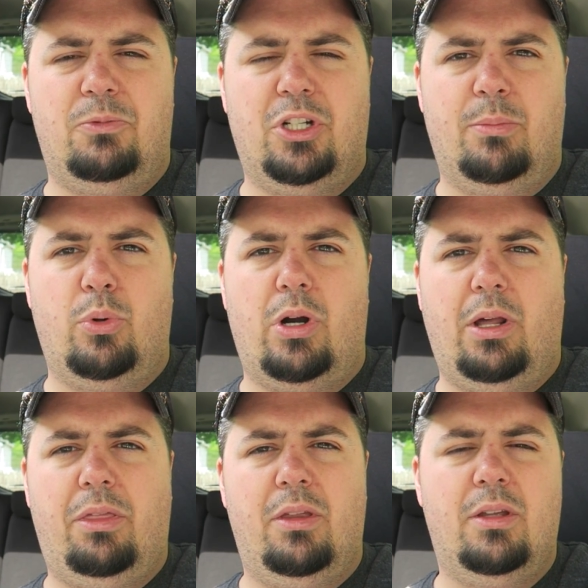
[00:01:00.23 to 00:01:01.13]
some chicken
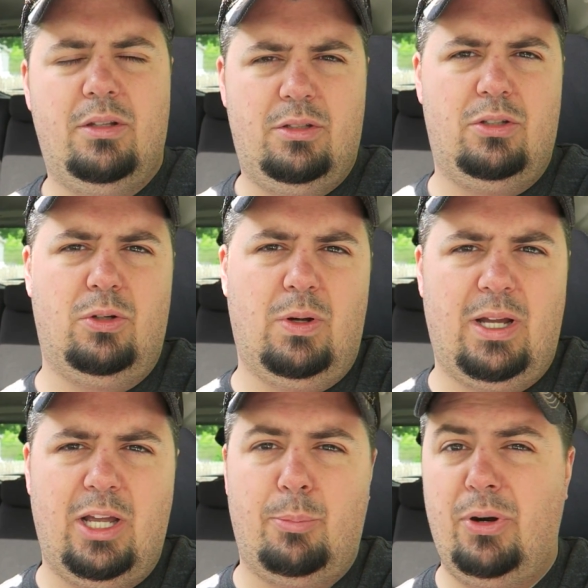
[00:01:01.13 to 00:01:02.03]
broth to
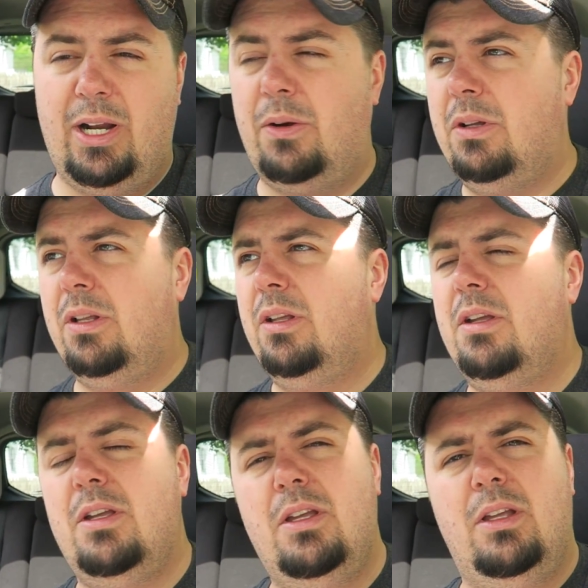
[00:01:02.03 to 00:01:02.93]
uh, help her out.
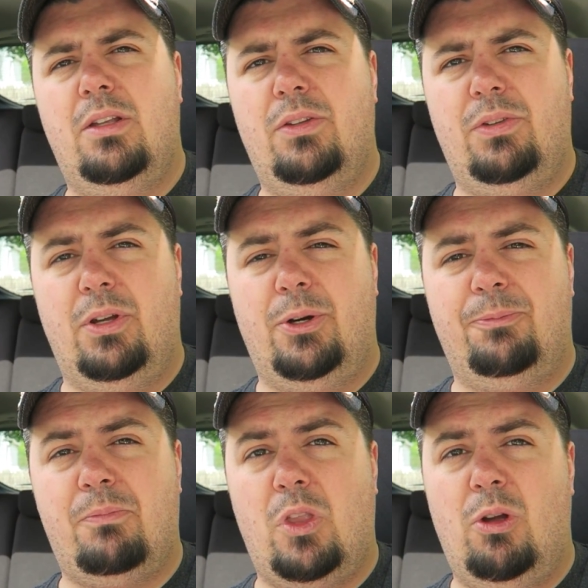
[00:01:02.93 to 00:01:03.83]

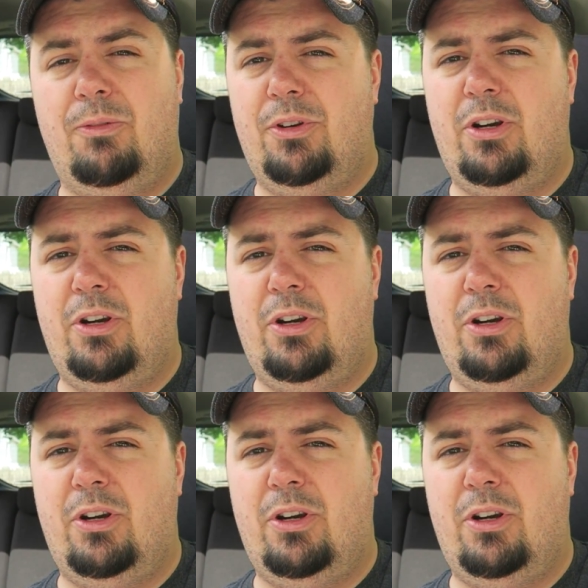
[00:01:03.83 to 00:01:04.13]
So off to